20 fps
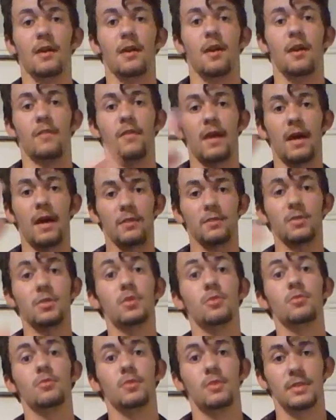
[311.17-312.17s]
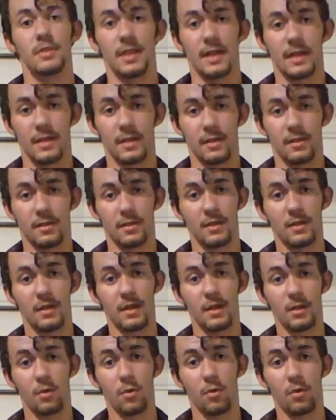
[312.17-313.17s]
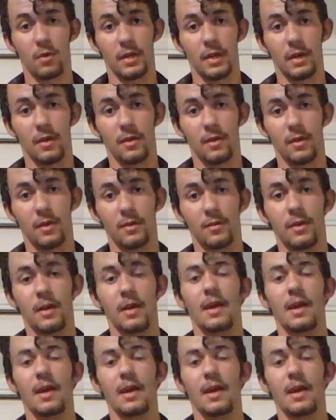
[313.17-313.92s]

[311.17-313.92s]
of how to take a Cornell note.